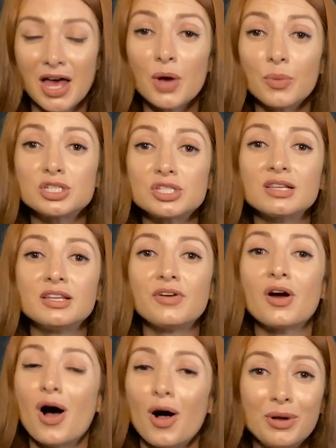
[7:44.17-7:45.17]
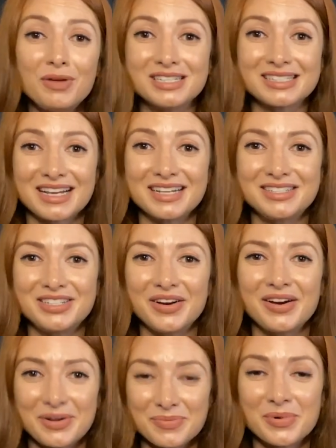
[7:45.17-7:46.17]
which deliver all we've discussed here
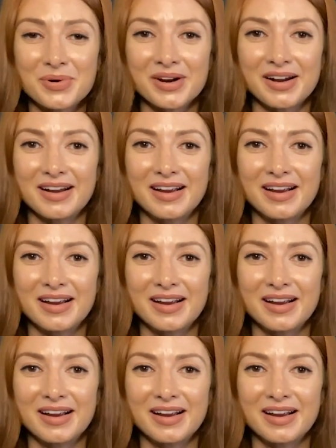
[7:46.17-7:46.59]
and more.